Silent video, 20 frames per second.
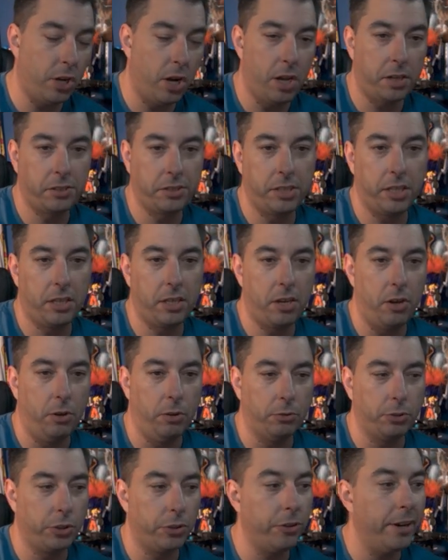toxic
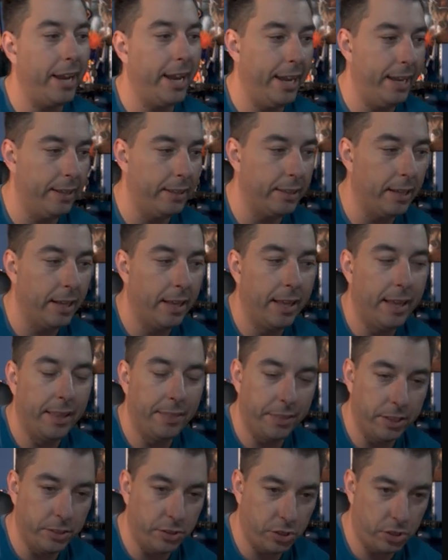culture
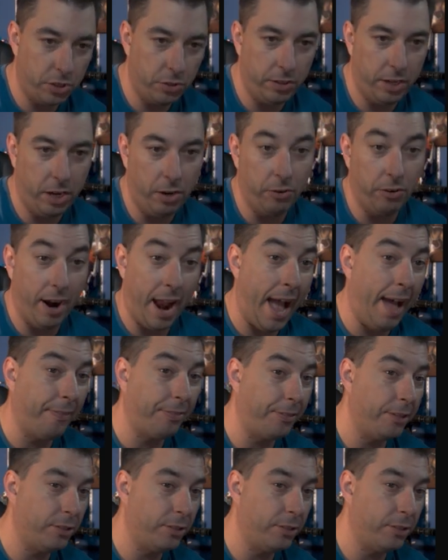the studio or at the